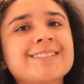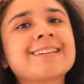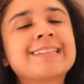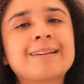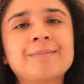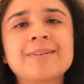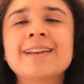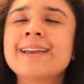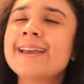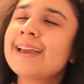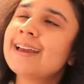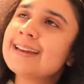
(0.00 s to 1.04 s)
study them.
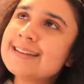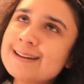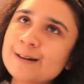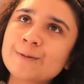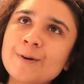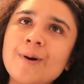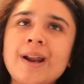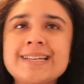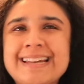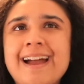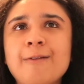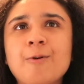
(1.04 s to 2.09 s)
Year 4 I
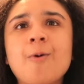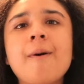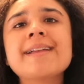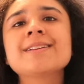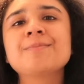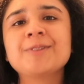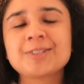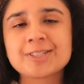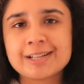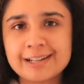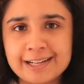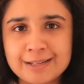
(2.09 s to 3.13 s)
didn't have quite as much
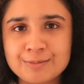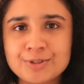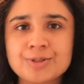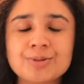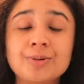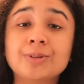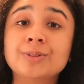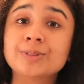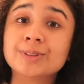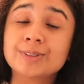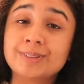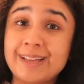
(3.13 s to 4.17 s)
time to do all
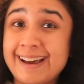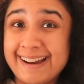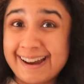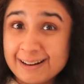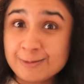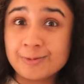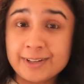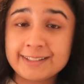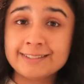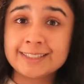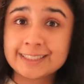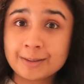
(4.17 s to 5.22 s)
the, that
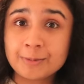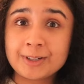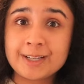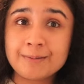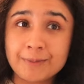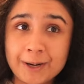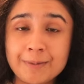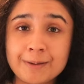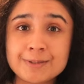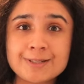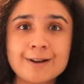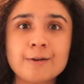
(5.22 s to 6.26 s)
handwritten summary mind
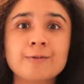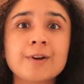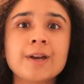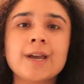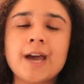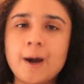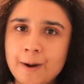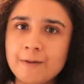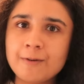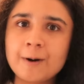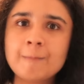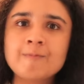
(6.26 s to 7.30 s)
map stuff.
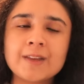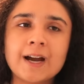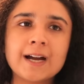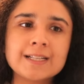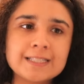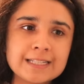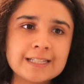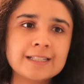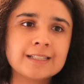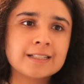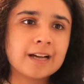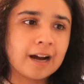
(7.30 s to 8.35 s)
However, I
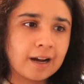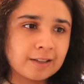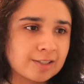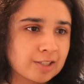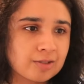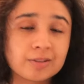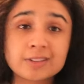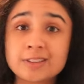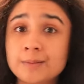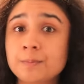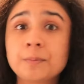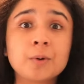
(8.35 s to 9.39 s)
did, uh, just on a
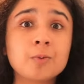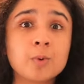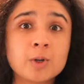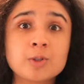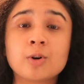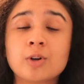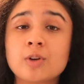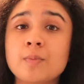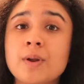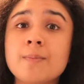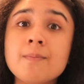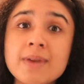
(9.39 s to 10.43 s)
simple Word
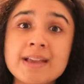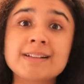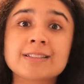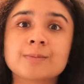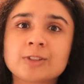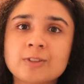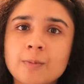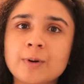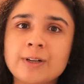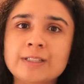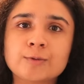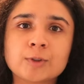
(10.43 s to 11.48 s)
document, make some
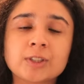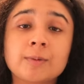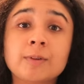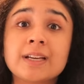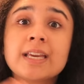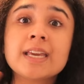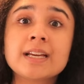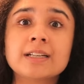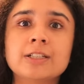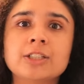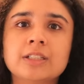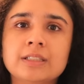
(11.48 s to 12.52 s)
summaries for some of the key
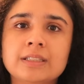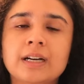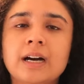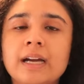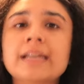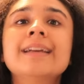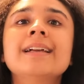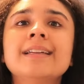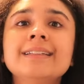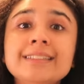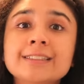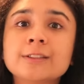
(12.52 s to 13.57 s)
conditions that I
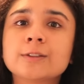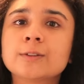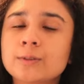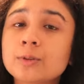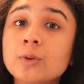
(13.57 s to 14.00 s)
needed to